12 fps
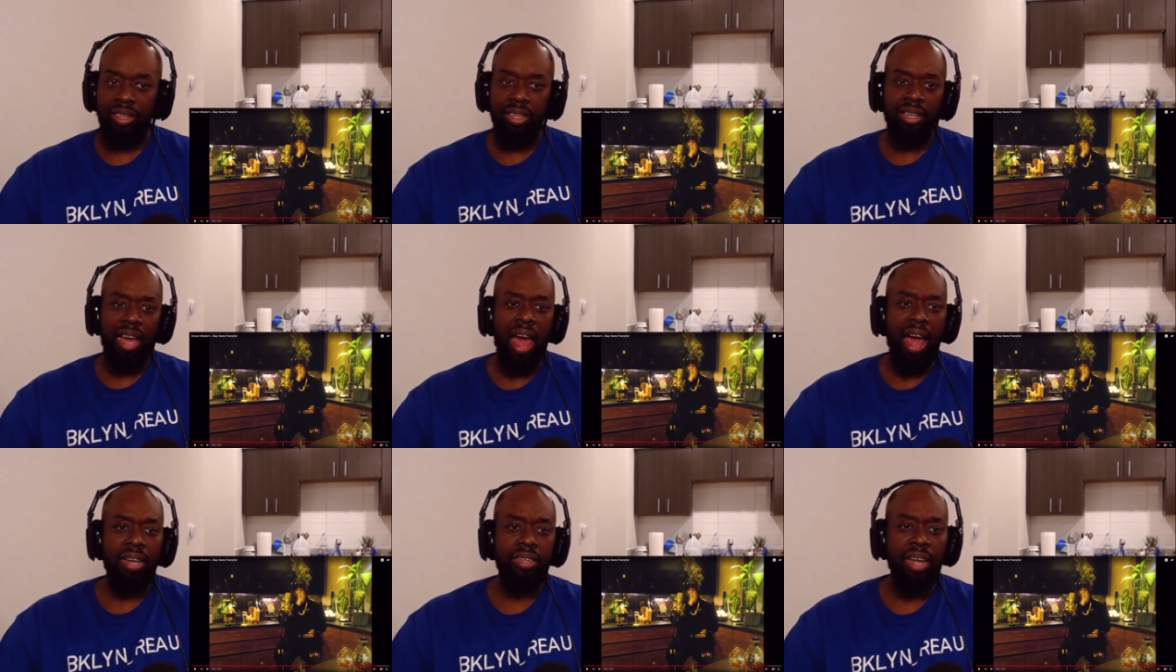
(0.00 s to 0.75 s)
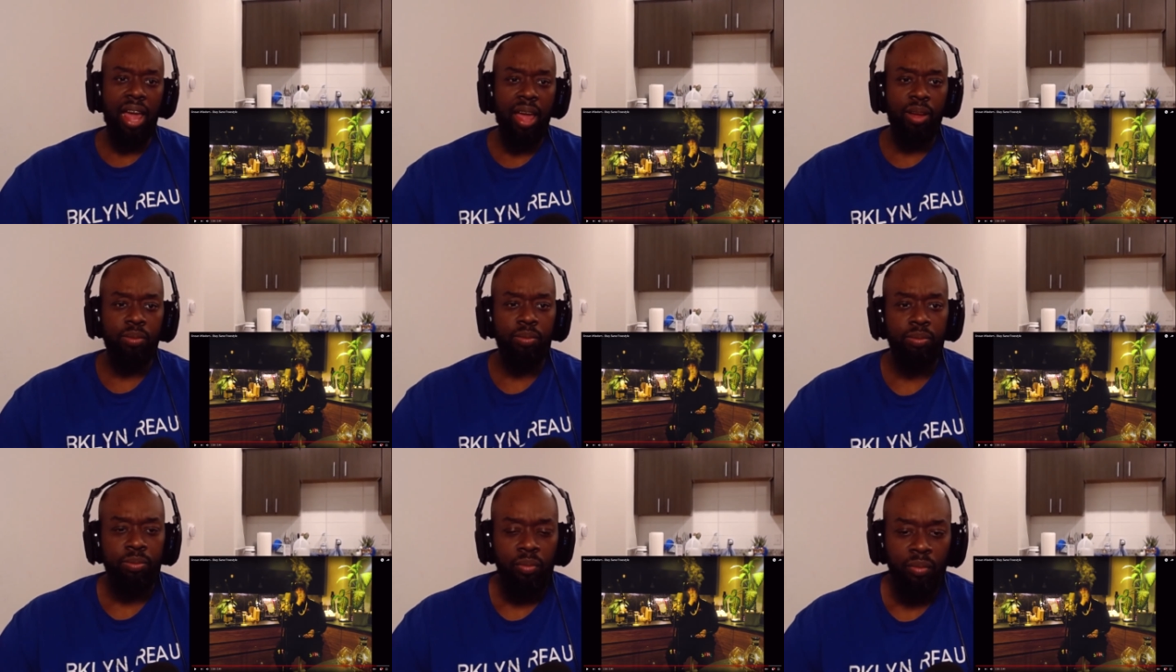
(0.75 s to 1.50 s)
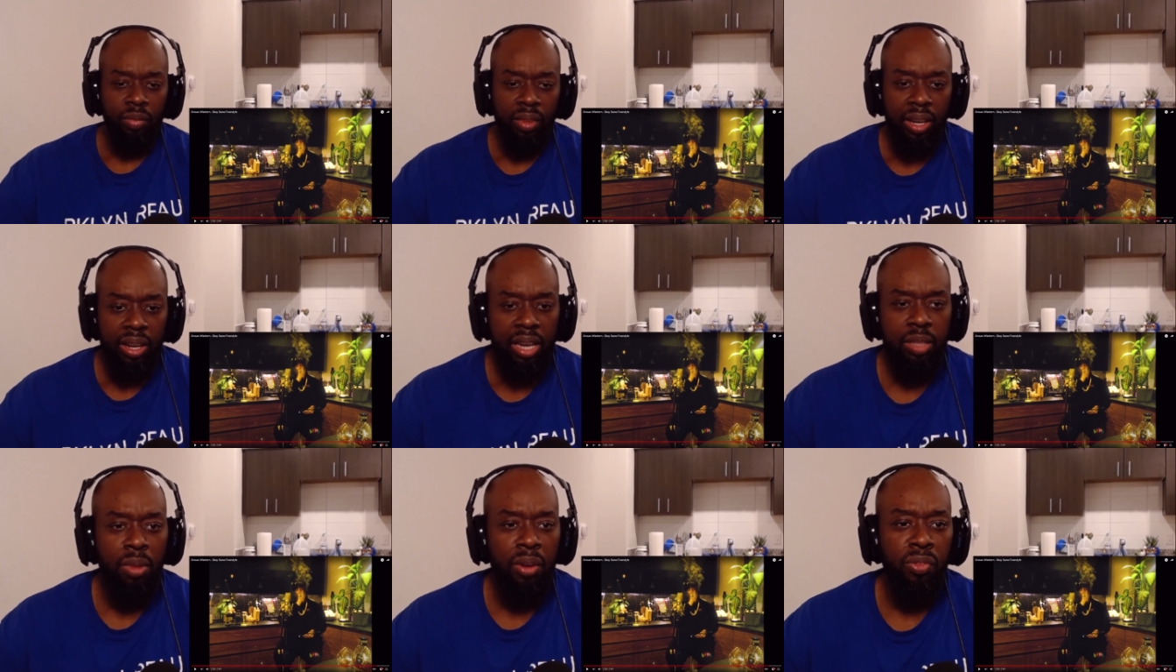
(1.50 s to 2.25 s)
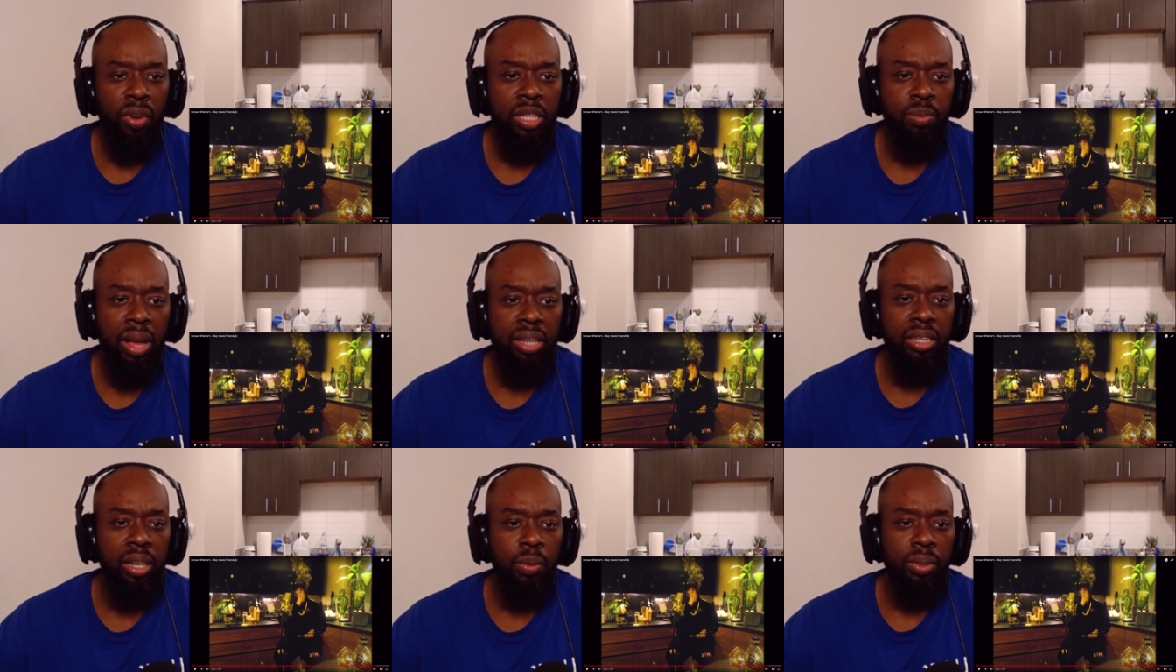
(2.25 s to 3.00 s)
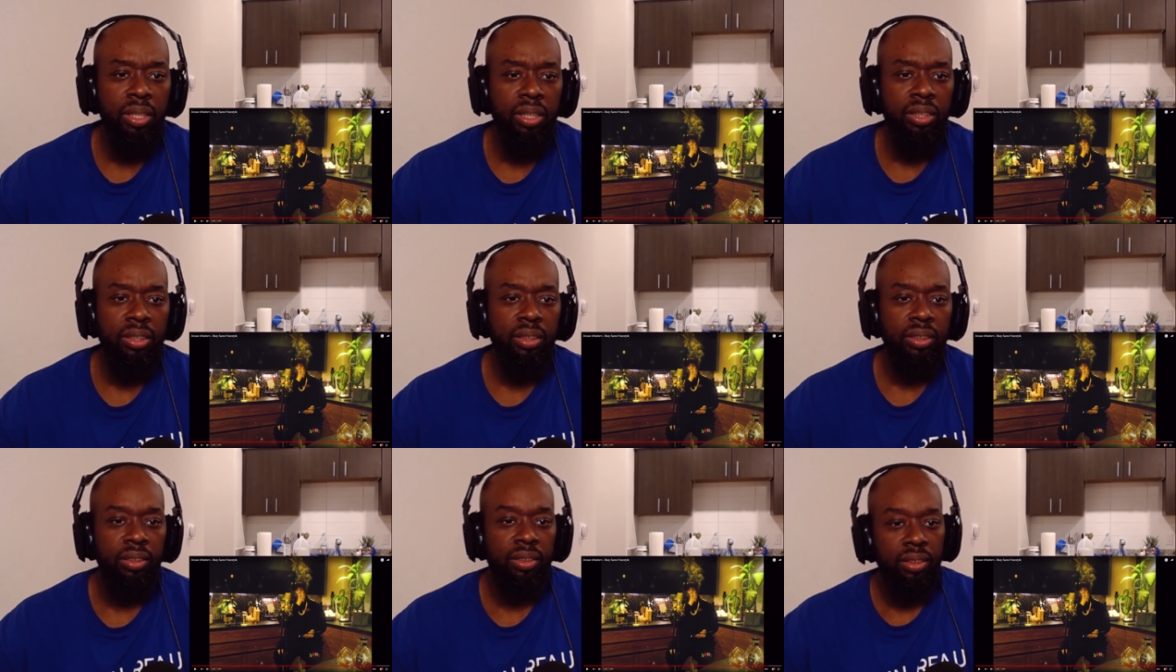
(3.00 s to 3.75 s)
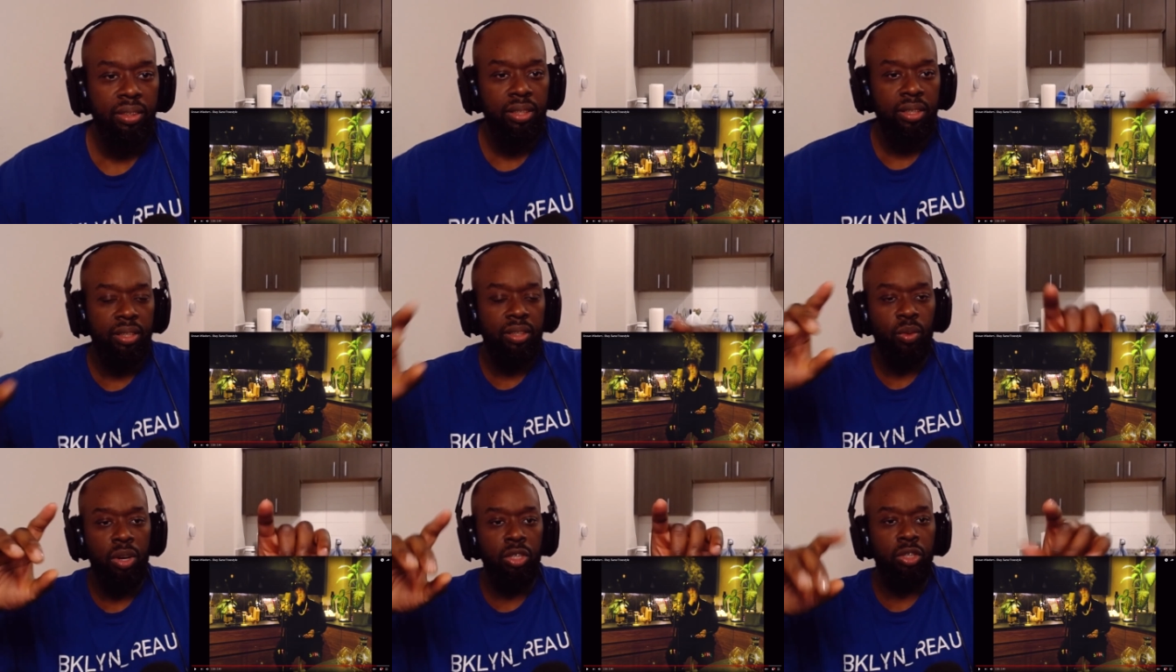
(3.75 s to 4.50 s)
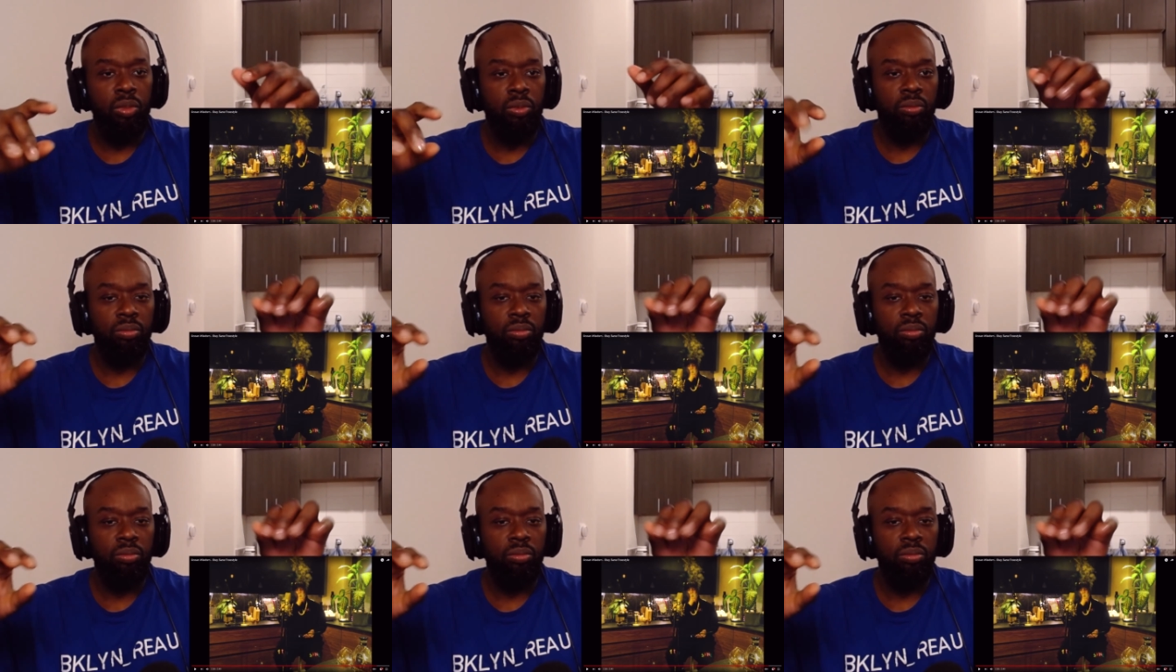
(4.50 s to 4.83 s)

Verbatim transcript: God damn. Is my voice matching up with the one, two?